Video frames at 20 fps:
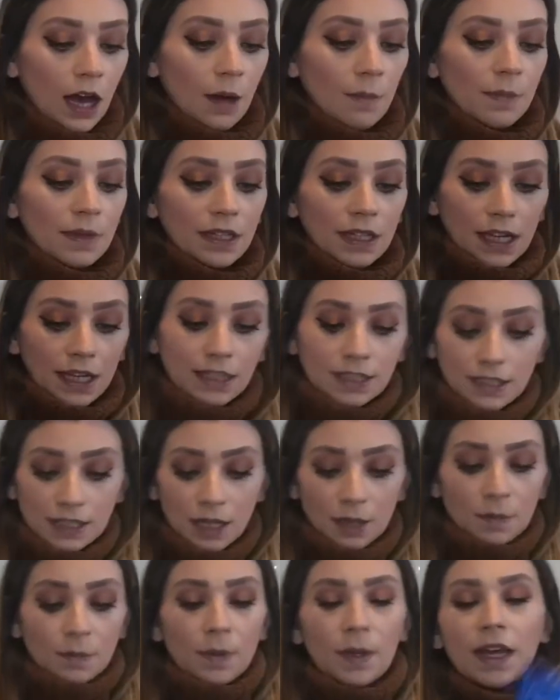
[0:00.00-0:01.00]
Next
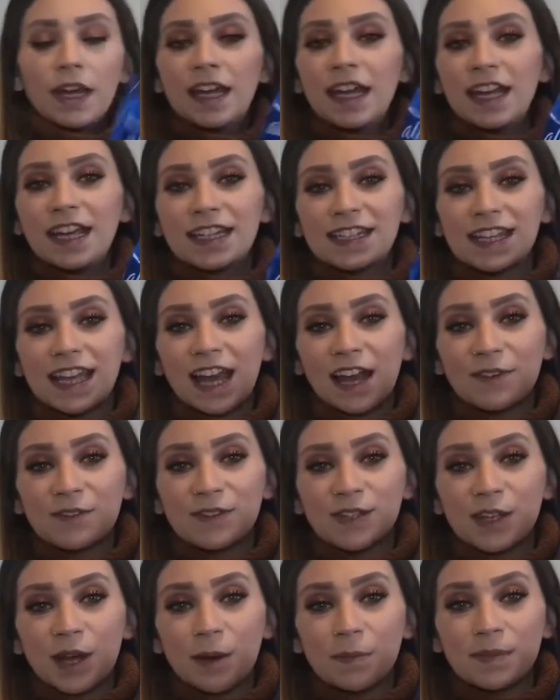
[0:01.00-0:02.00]
up is I have
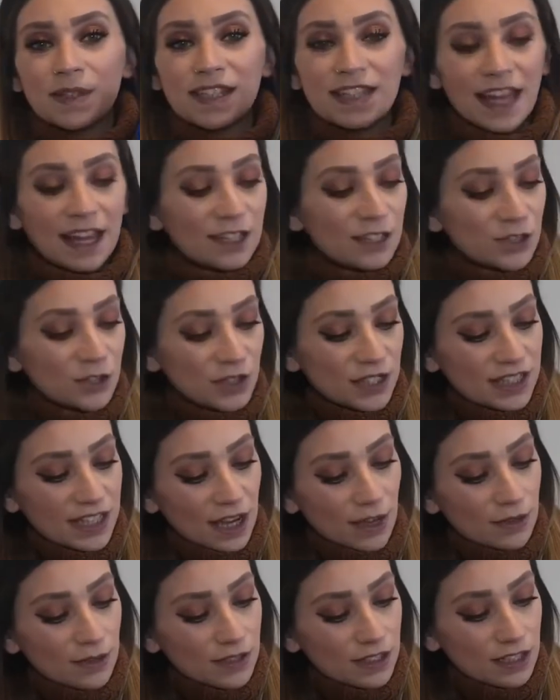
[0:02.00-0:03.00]
some sanitary
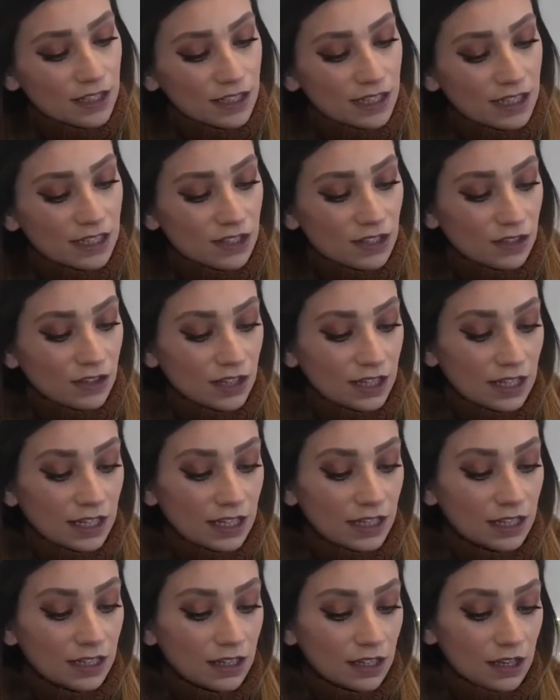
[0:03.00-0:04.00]
towels. These are
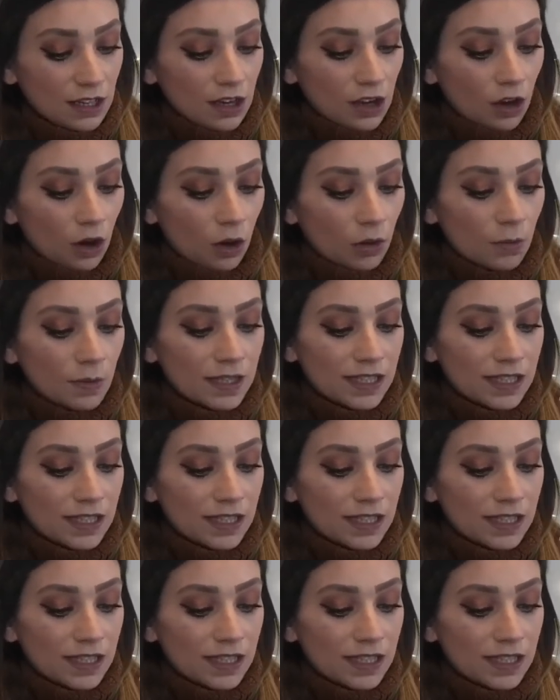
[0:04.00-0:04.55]
the Always